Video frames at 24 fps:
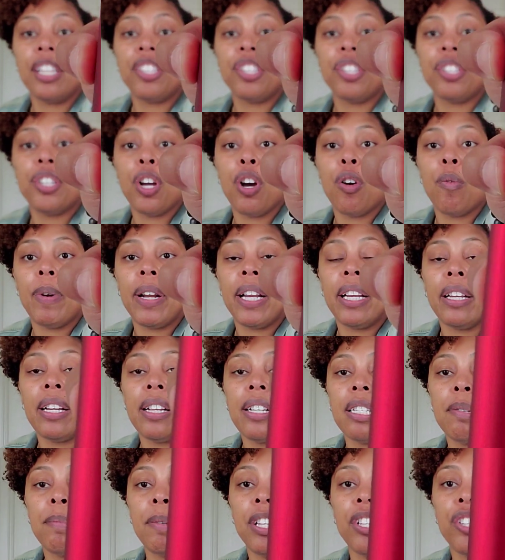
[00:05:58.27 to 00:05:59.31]
you know when it needs
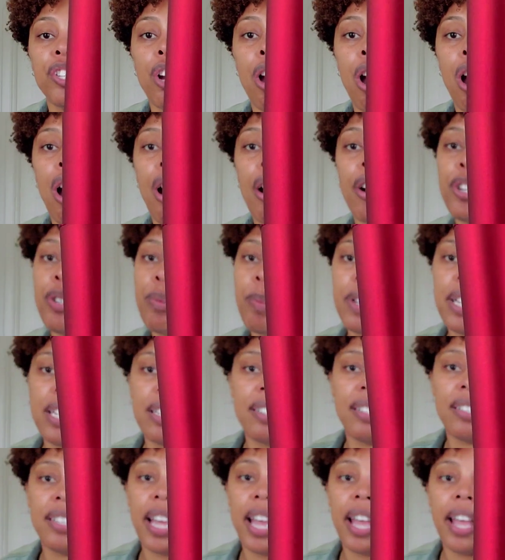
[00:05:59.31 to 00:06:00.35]
to be charged, when it's
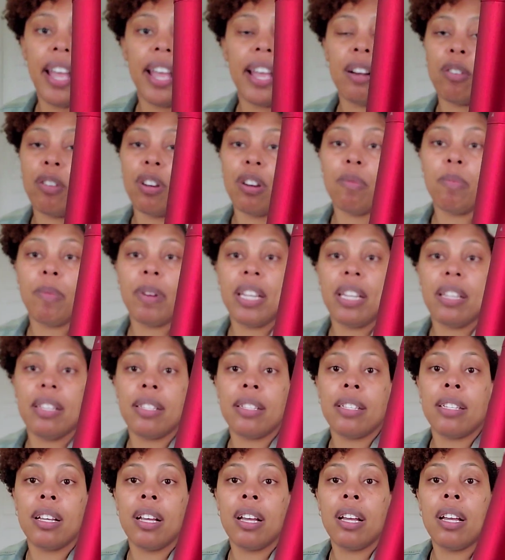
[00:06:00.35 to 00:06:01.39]
dead, or when
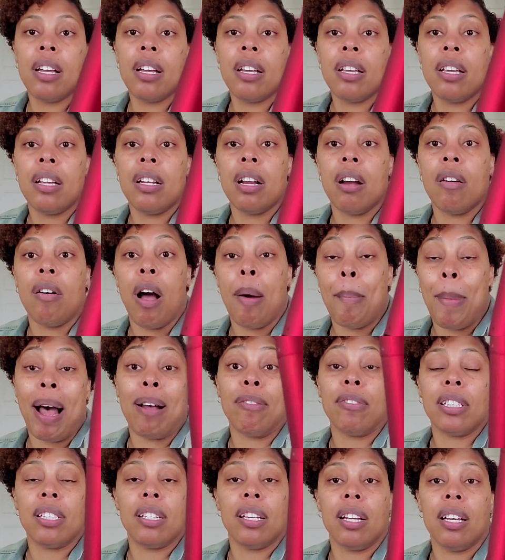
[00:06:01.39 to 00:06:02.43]
it's, you know,
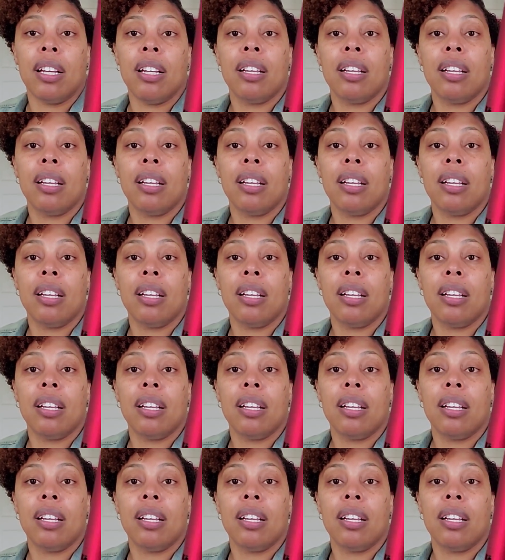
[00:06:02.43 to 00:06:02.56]
about to